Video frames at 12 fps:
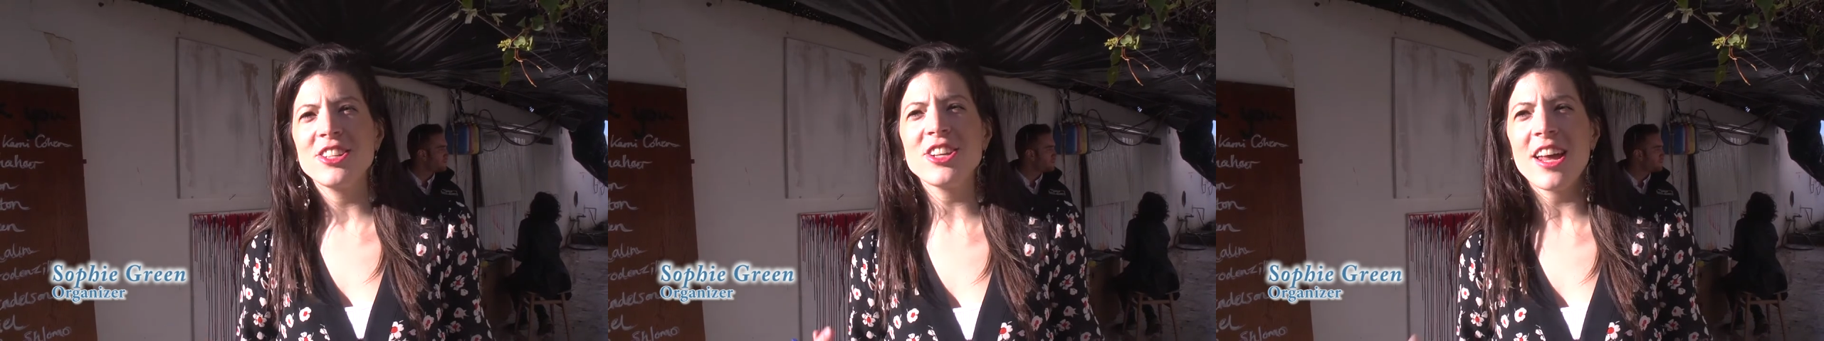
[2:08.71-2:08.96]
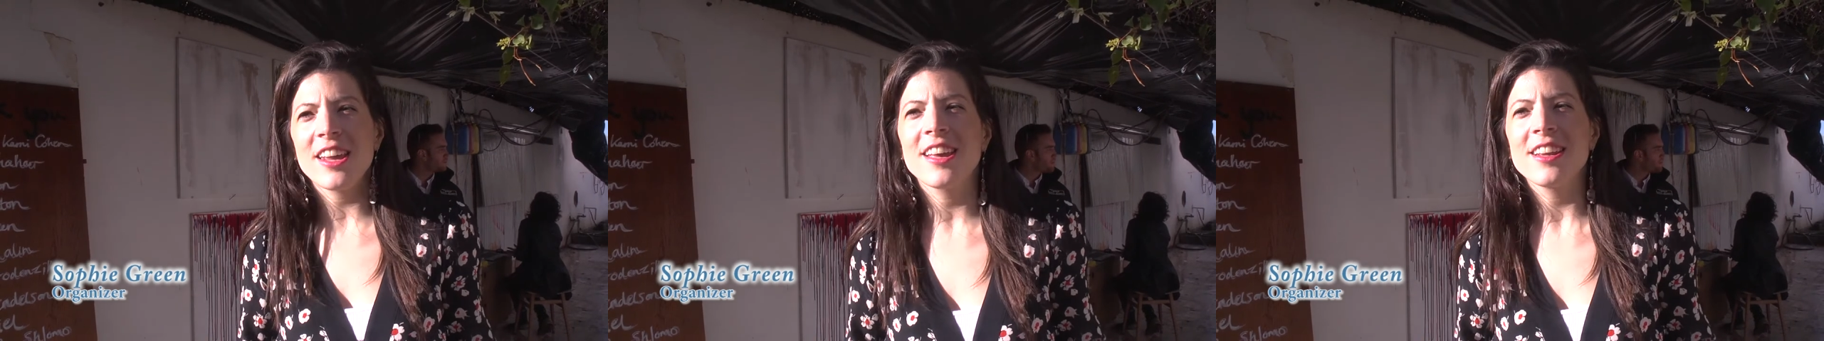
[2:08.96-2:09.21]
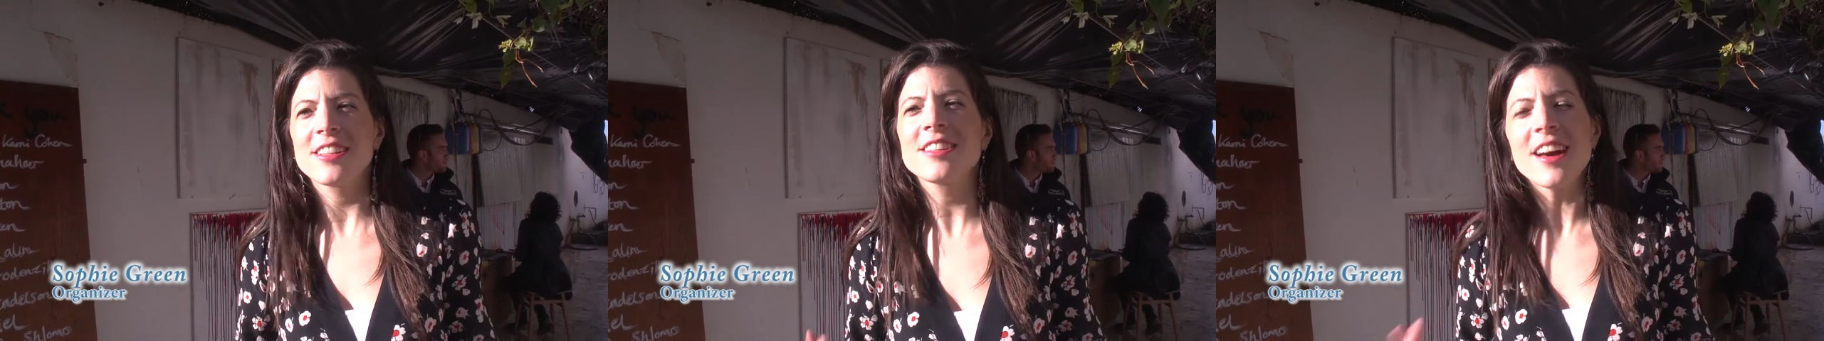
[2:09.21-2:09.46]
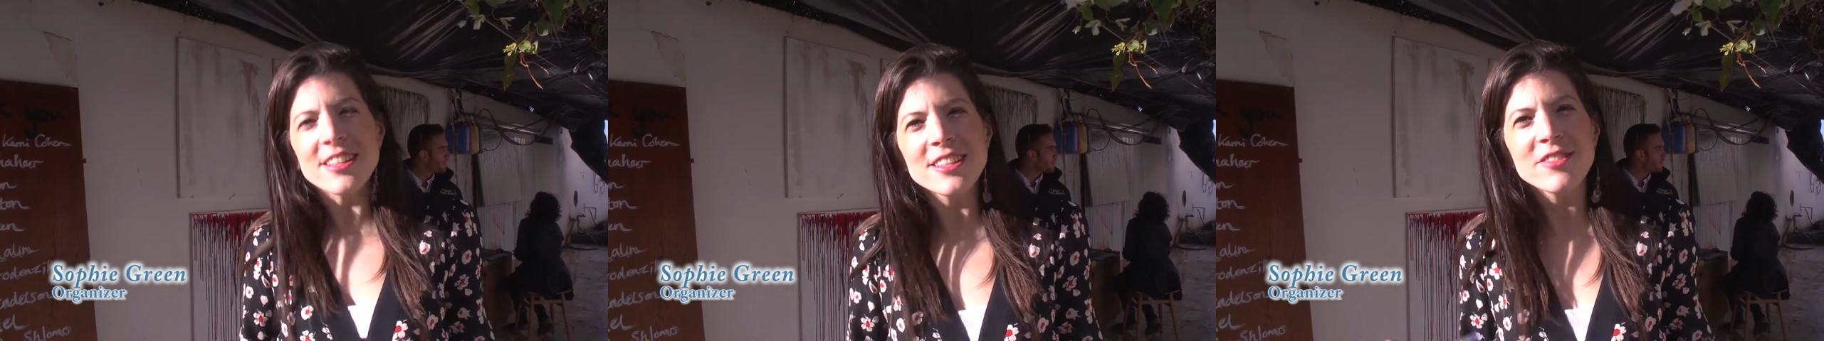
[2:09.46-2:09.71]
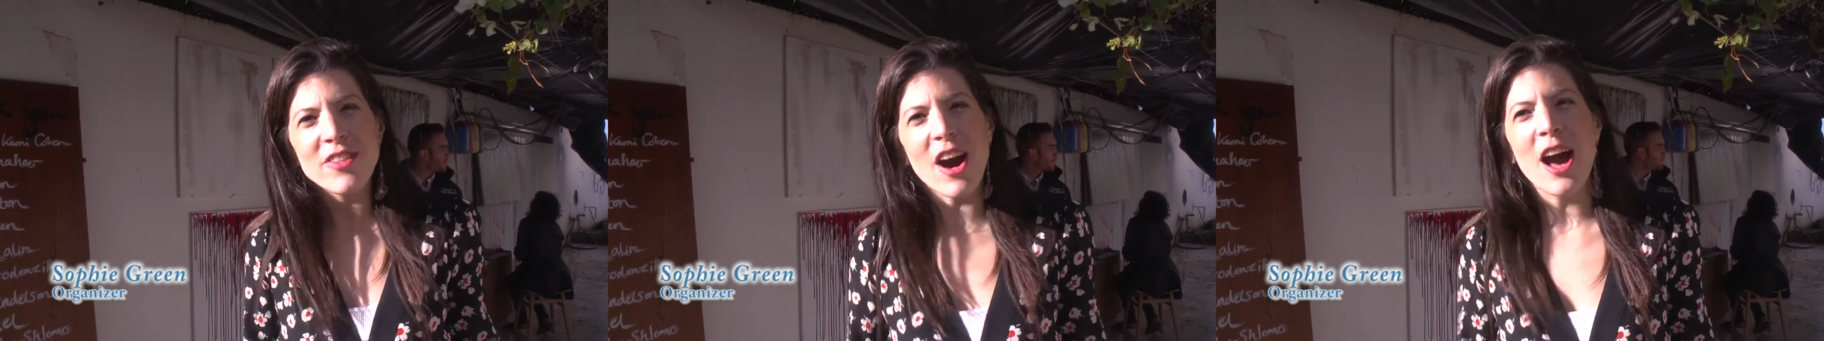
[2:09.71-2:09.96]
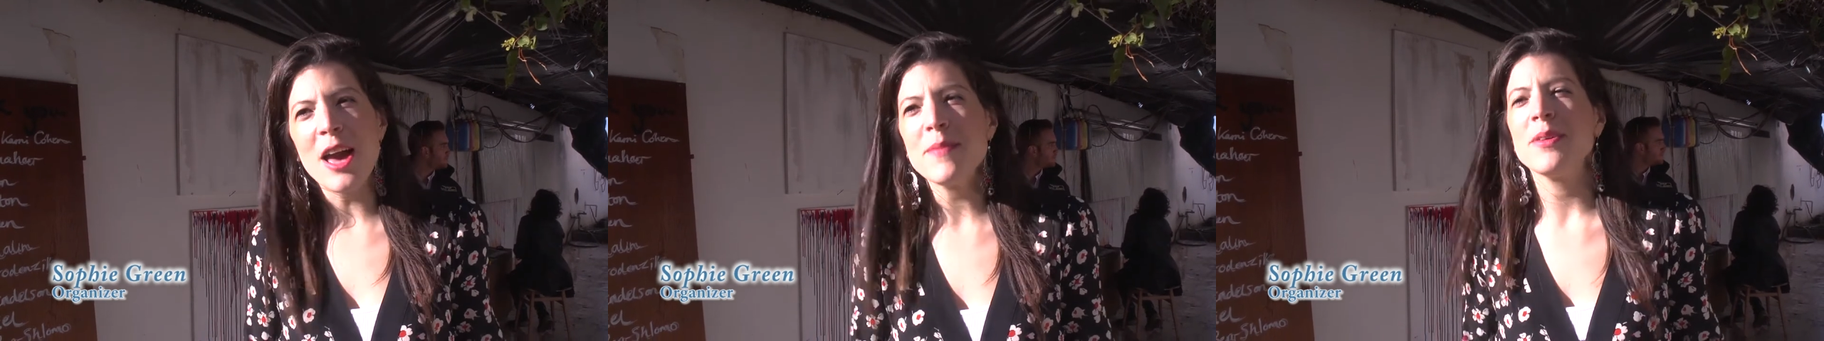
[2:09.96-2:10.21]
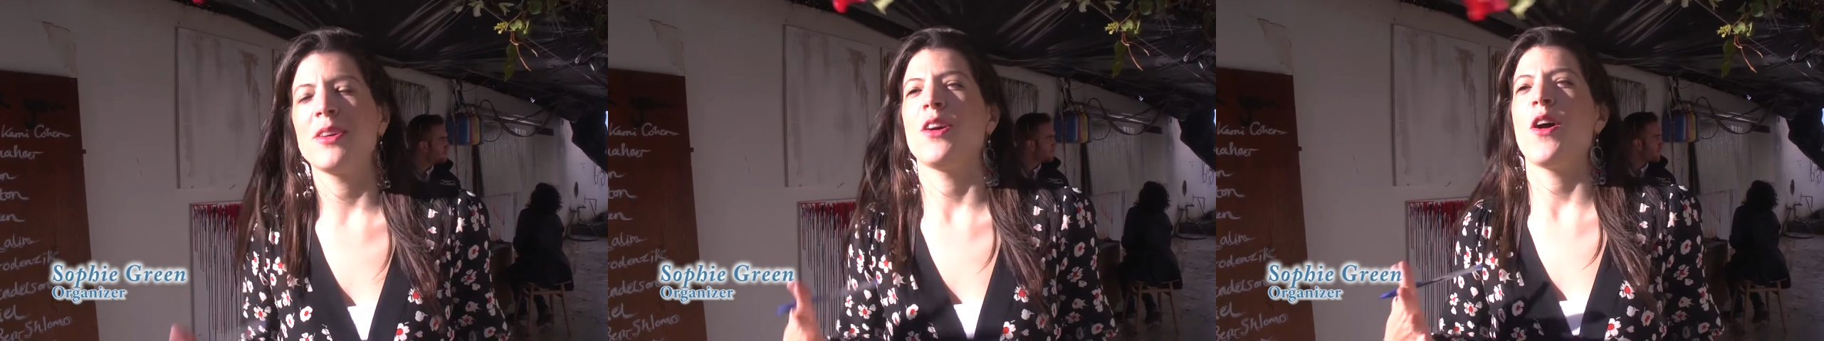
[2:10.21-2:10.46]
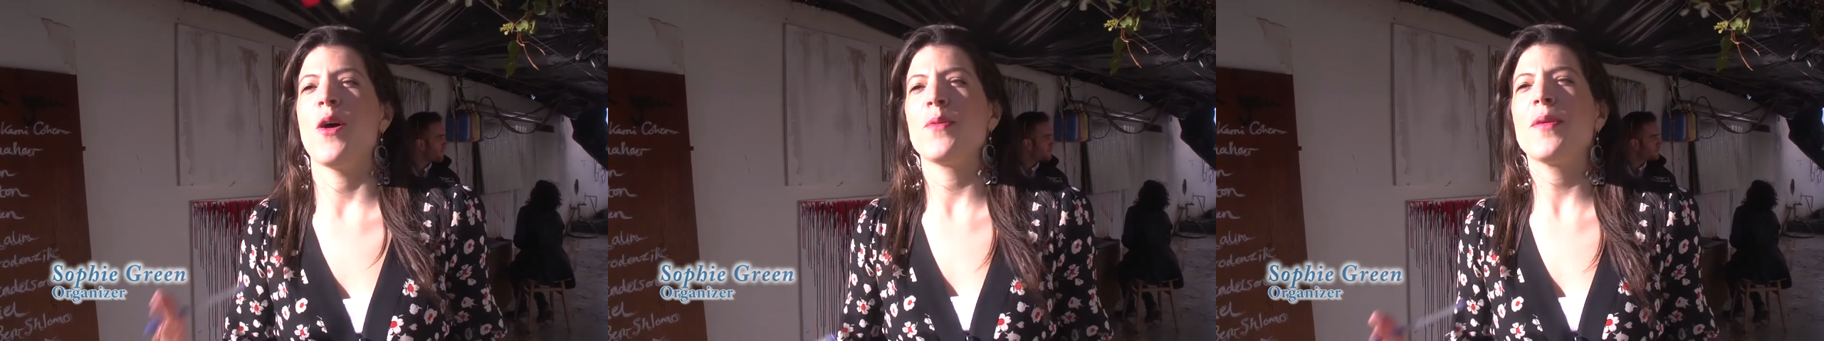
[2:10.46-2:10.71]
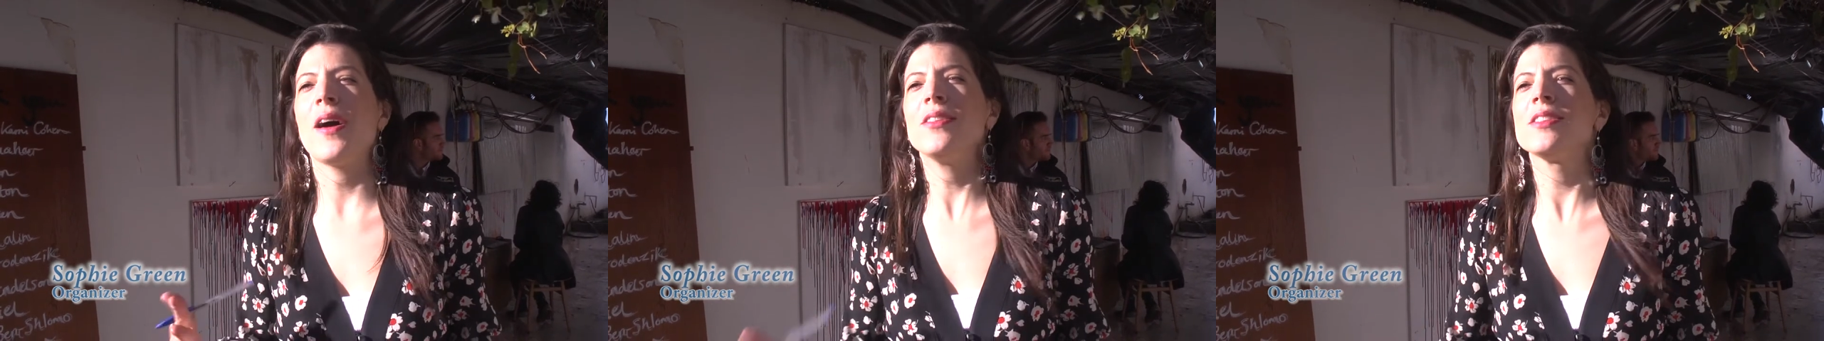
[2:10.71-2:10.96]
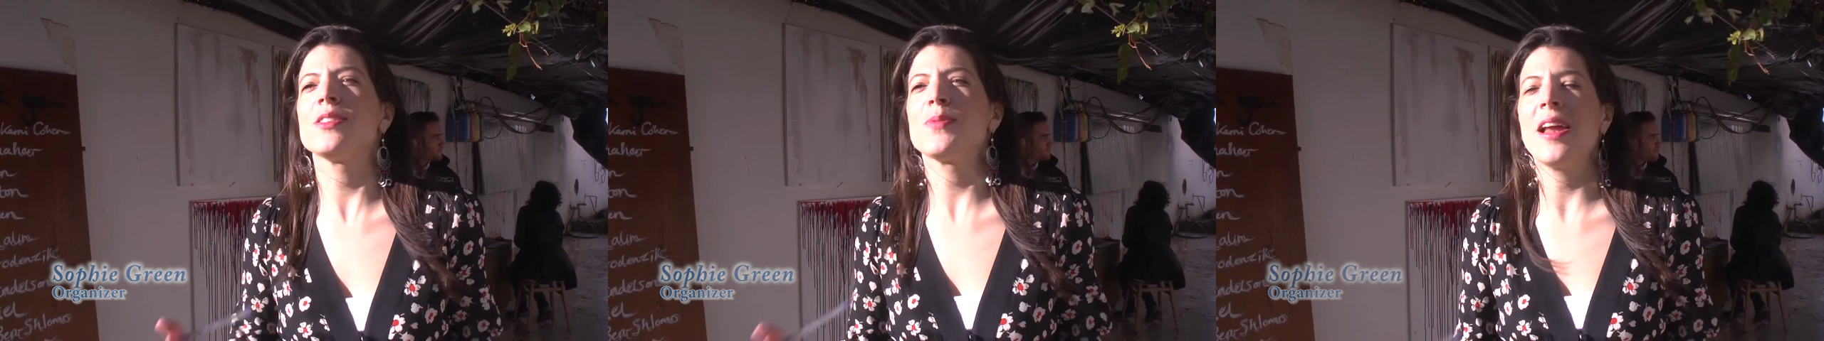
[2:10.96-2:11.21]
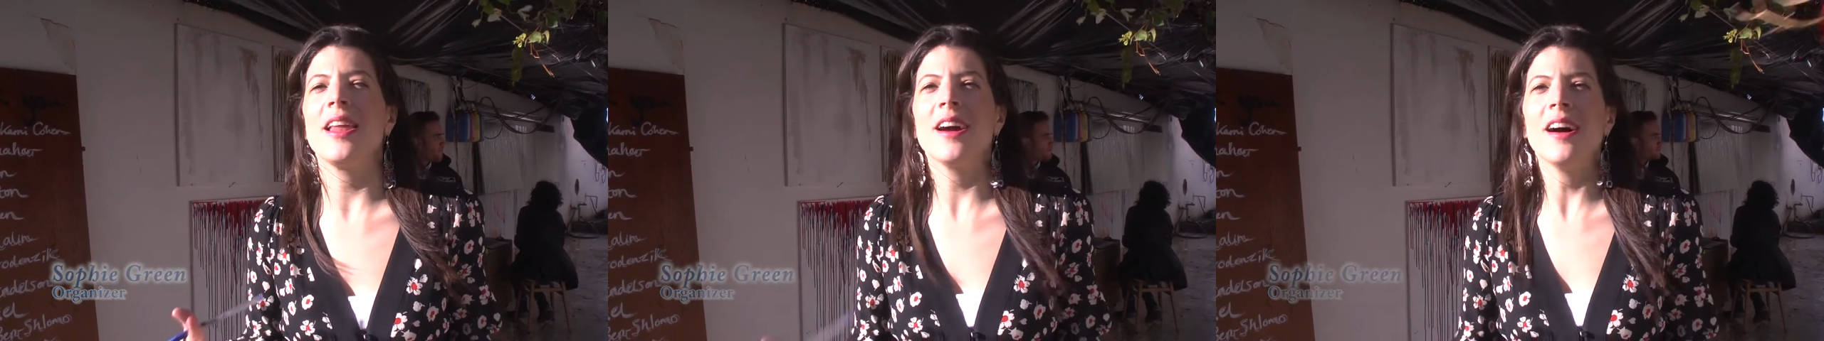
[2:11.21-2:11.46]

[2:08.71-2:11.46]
energetic and exciting vibe around Israeli